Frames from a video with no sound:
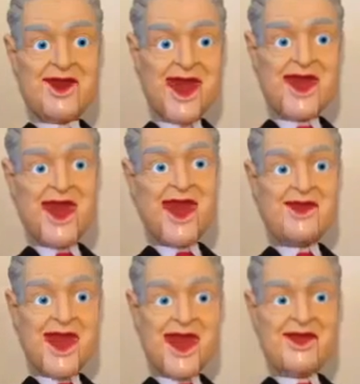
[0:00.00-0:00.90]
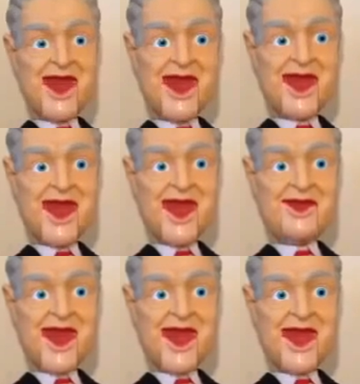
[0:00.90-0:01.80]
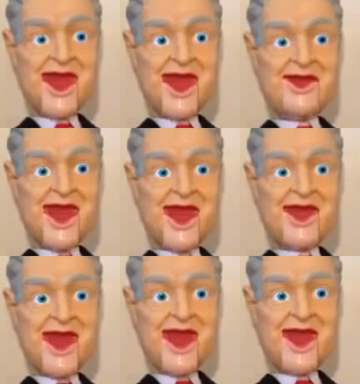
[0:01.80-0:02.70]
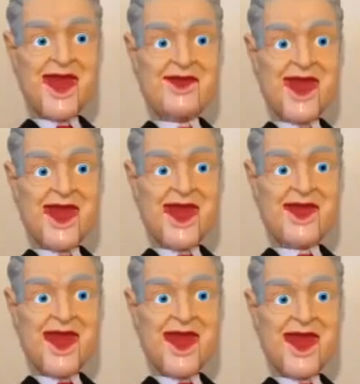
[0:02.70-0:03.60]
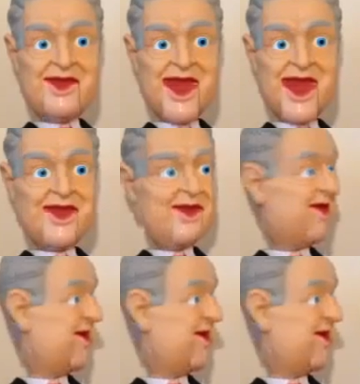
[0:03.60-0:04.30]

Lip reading: And dentist too, that's another one. I told him my teeth were getting yellow. He told me to wear a brown necktie.